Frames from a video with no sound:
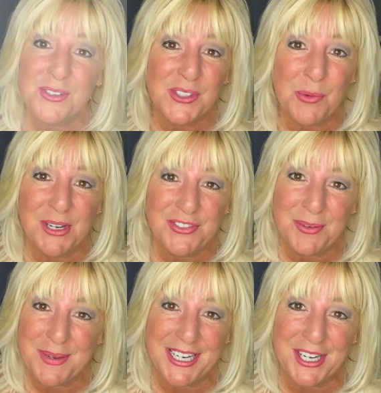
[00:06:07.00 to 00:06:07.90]
you so much
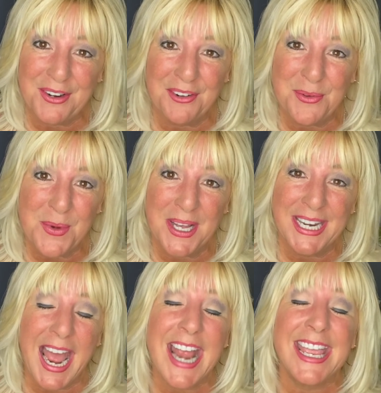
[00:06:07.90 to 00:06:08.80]
for being here,
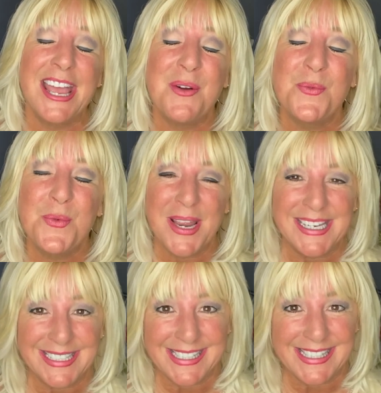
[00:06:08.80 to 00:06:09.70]
everyone. I can't
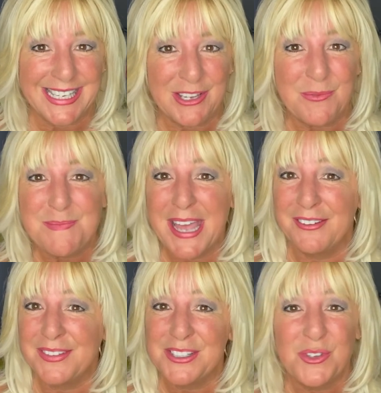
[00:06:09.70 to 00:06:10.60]
wait to see you
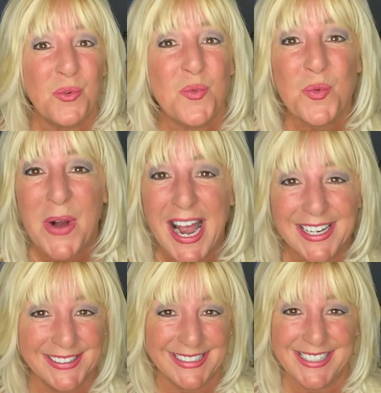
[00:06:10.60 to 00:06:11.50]
manifest your
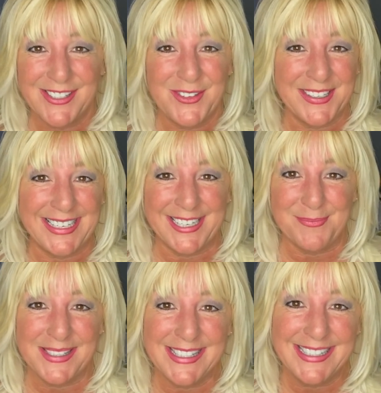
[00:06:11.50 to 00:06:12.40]
wildest
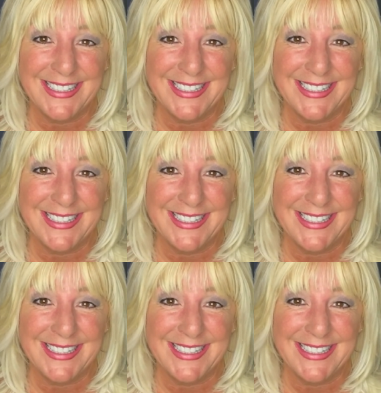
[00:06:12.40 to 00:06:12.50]
dreams.